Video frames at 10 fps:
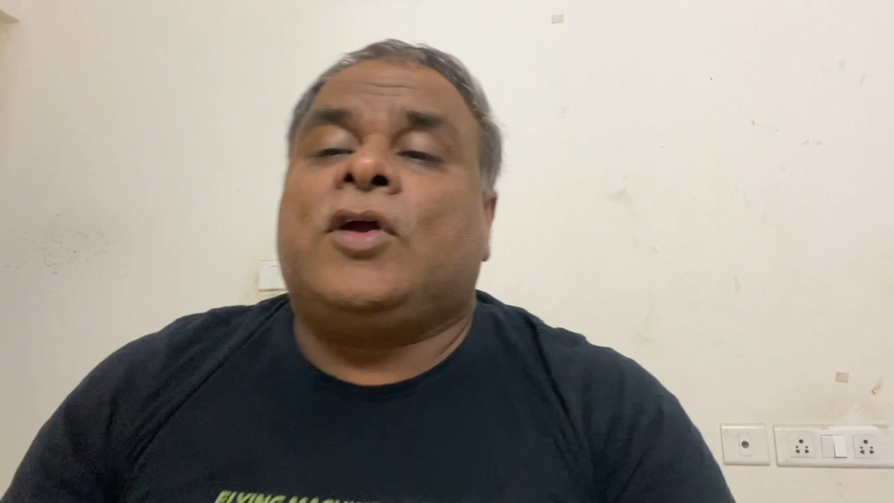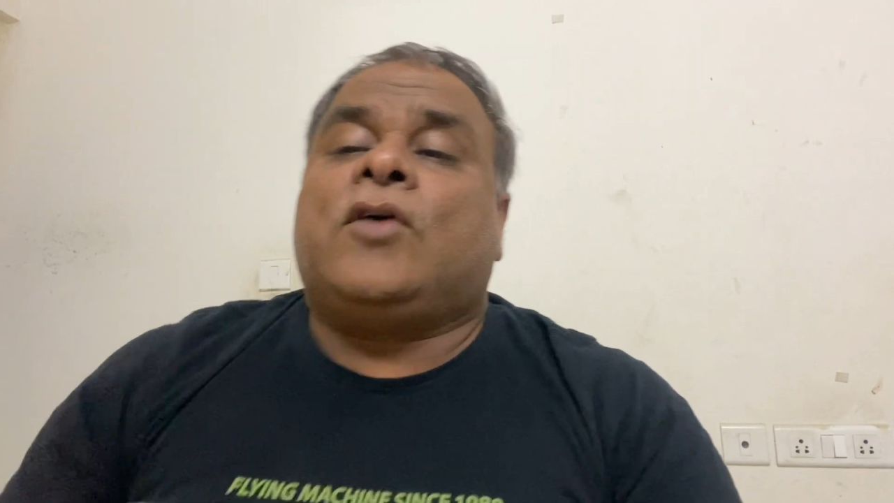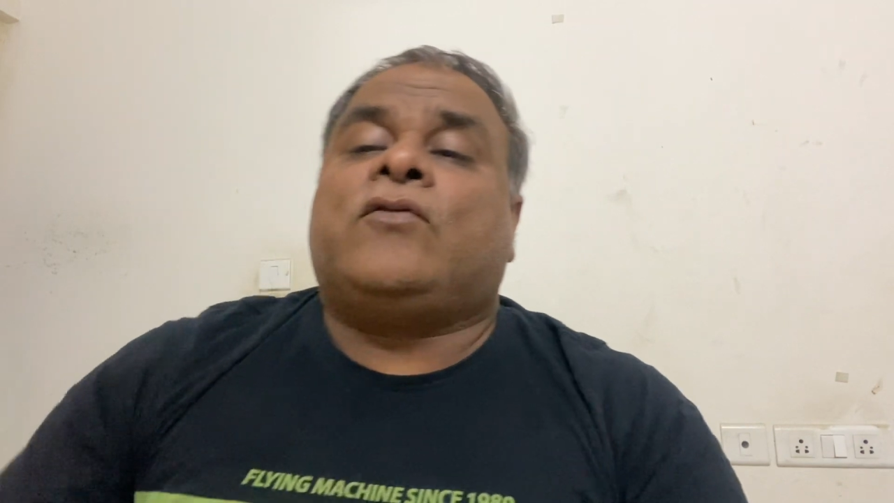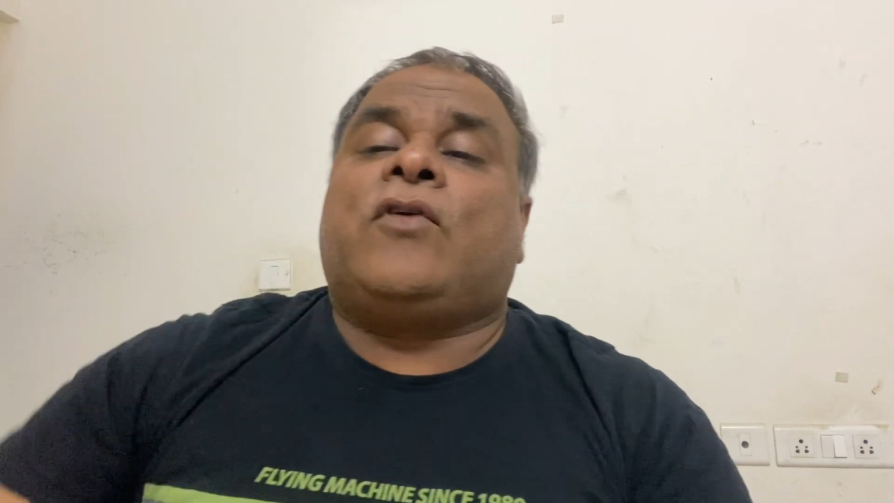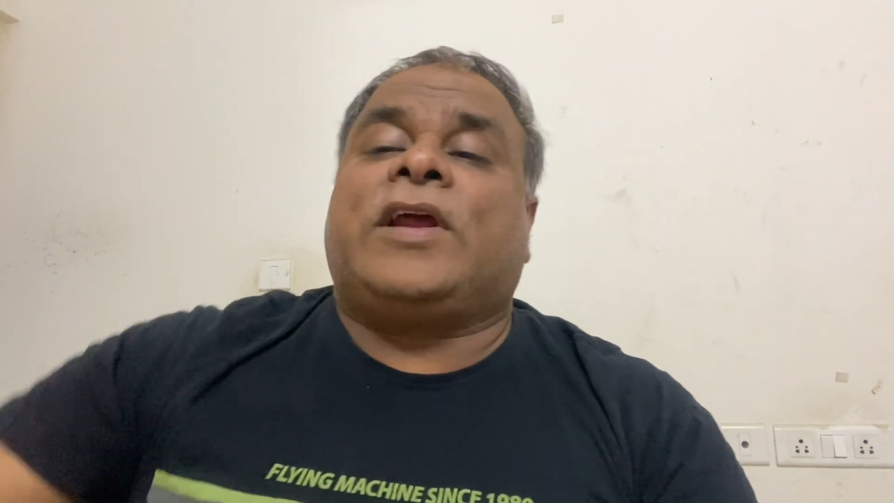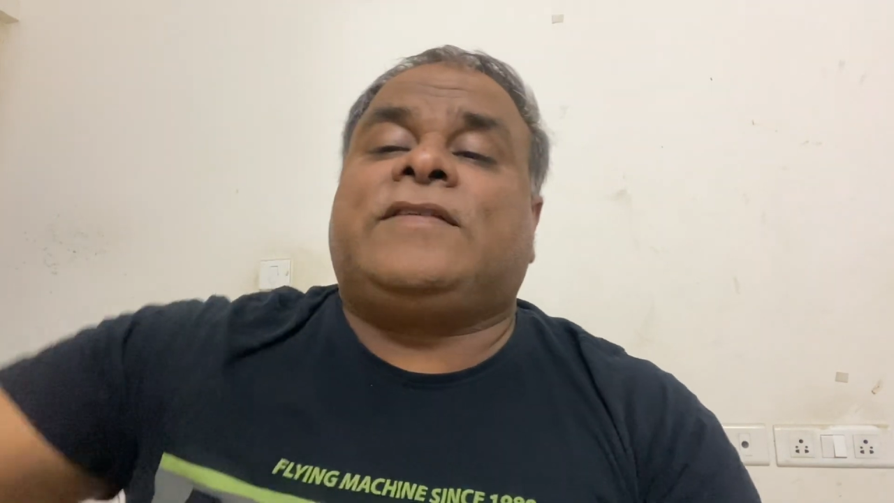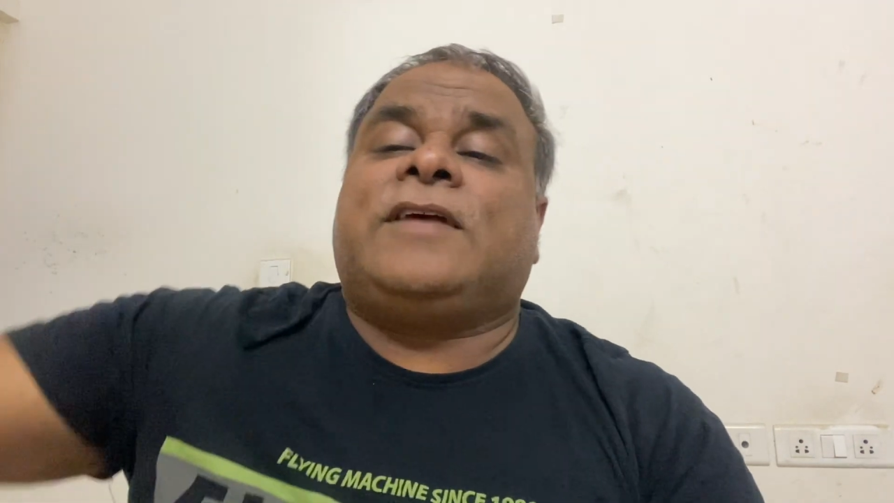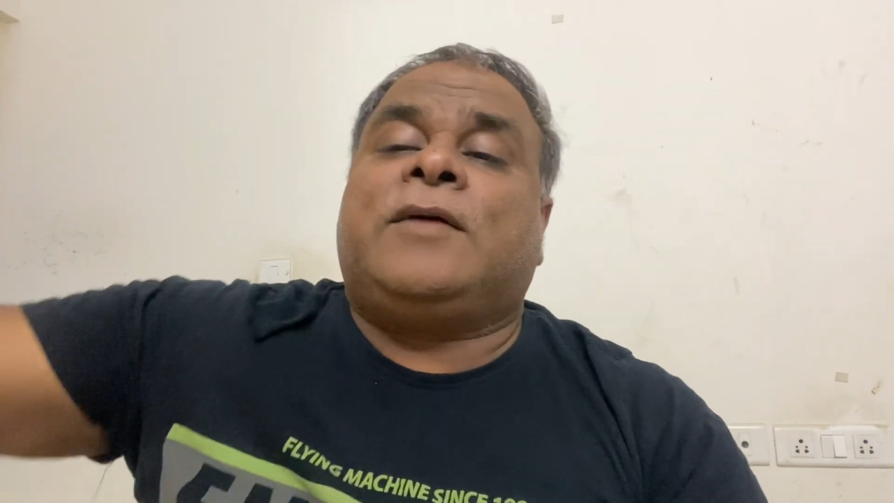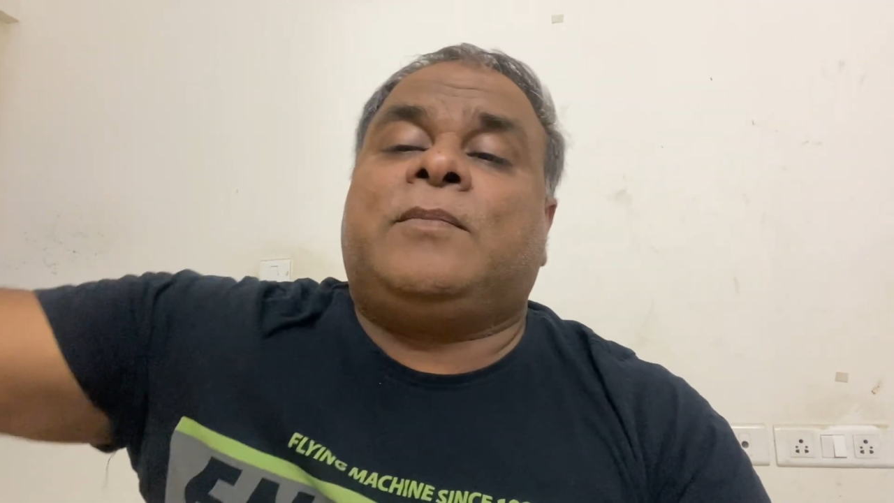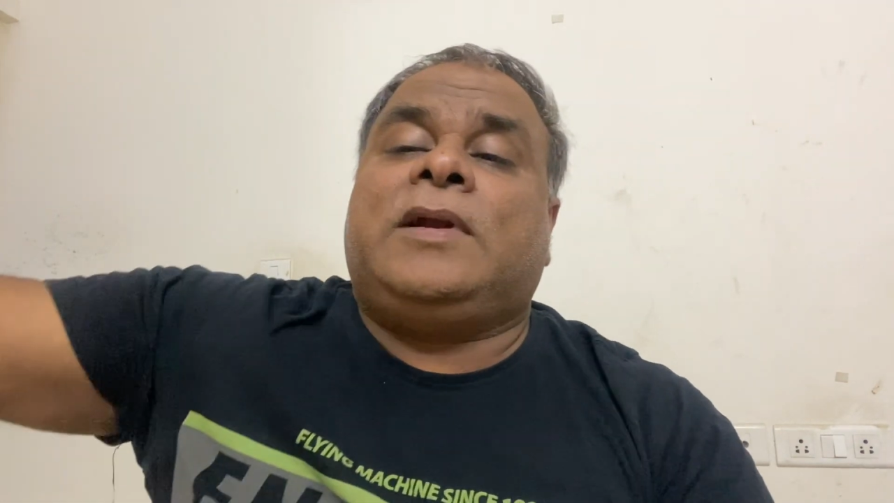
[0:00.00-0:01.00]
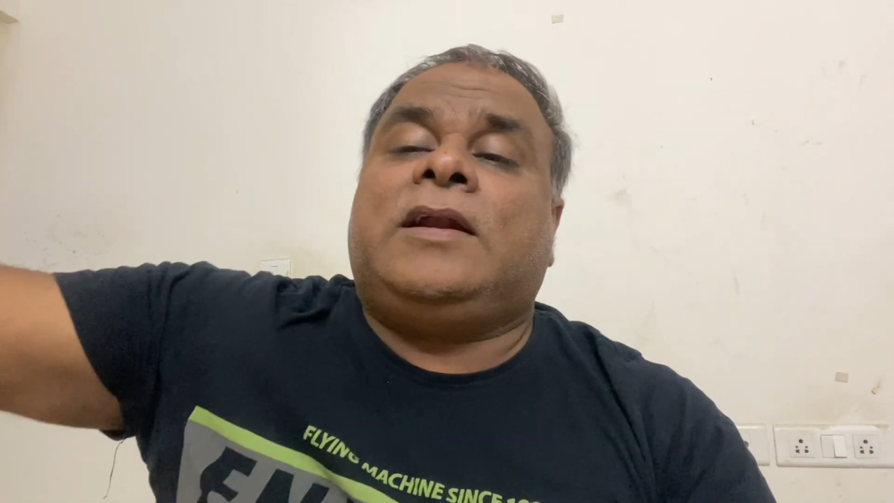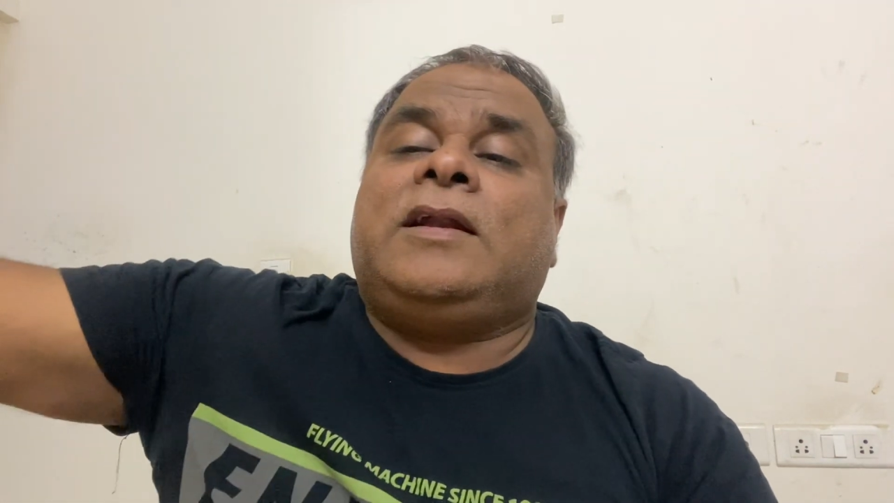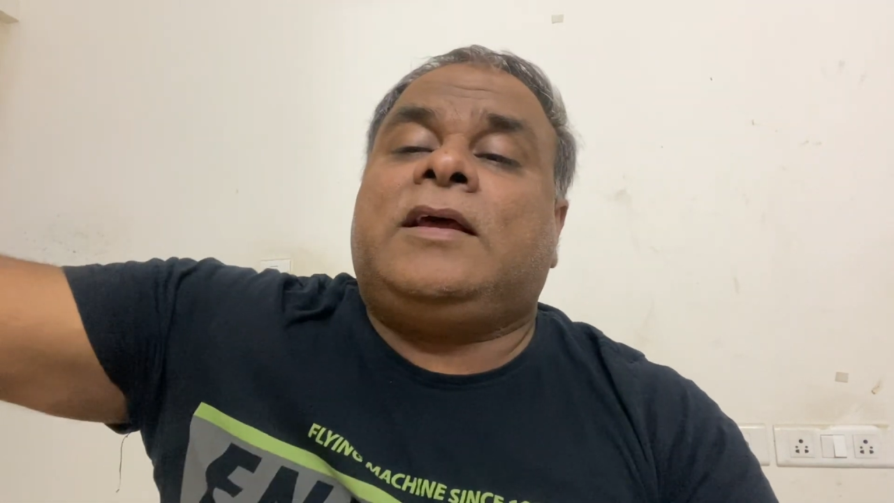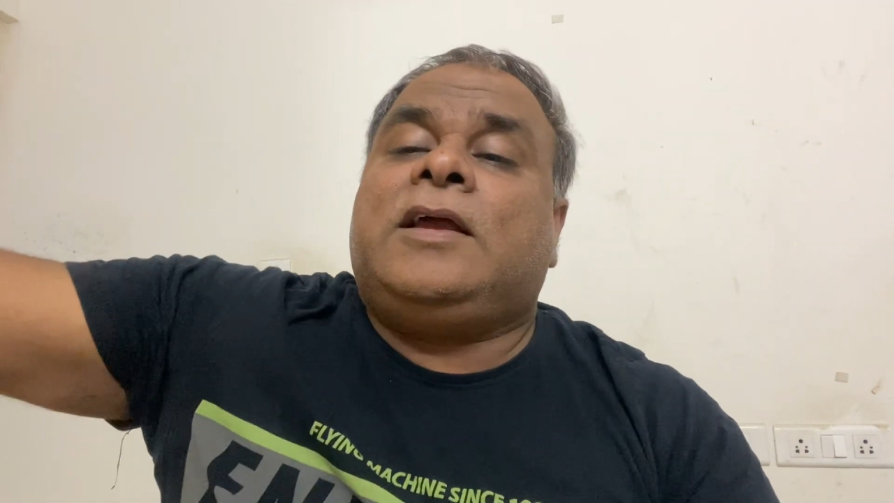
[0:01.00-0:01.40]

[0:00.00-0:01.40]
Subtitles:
for example,